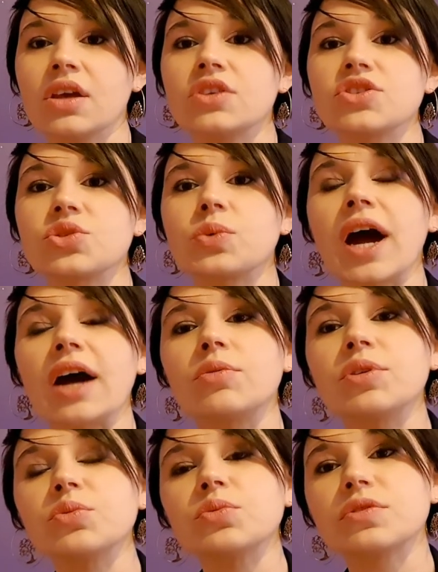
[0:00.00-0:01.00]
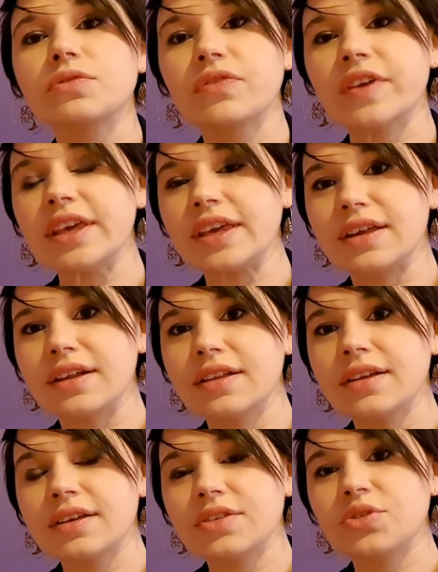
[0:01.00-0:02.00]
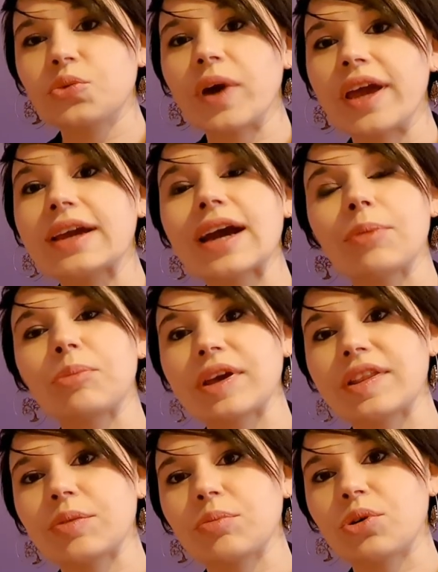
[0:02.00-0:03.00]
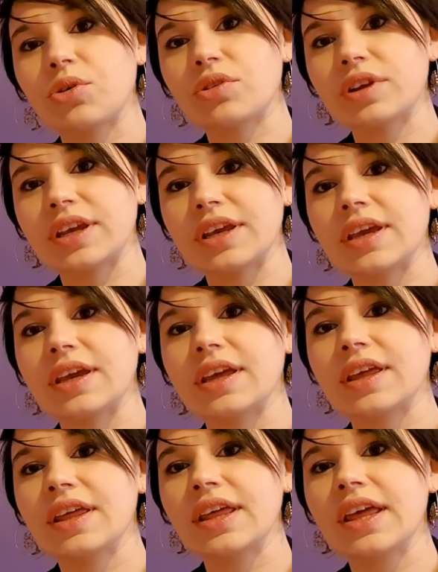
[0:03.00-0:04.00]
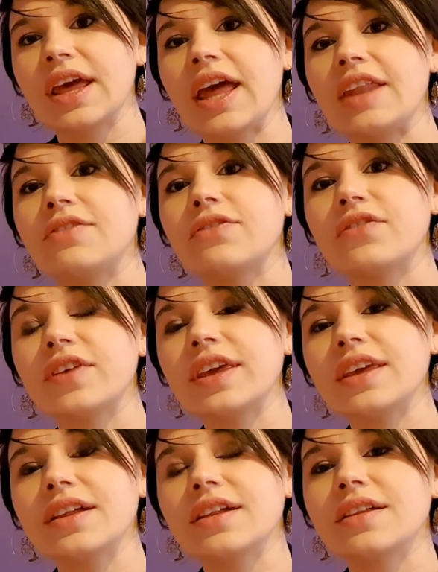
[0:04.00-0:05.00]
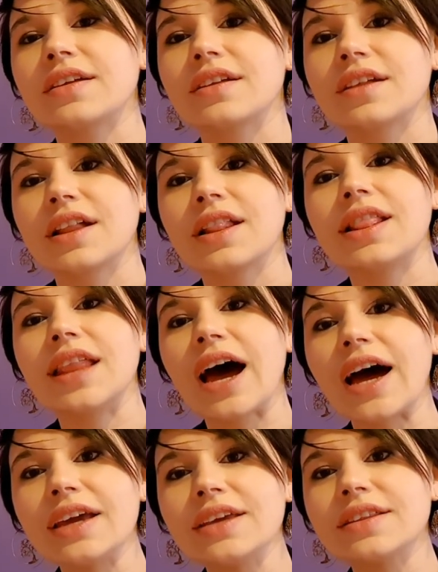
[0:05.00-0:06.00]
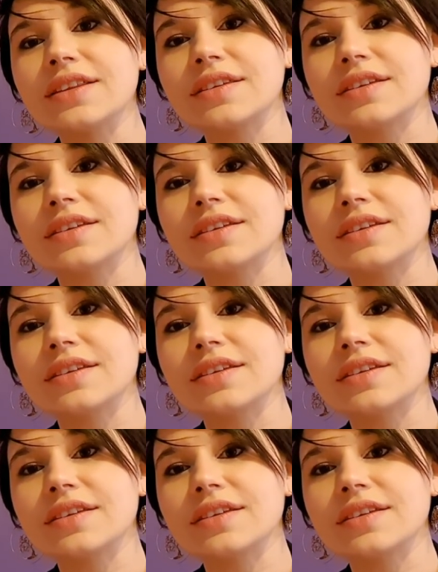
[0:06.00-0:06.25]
So, how it would feel to wake up in the morning and feel light,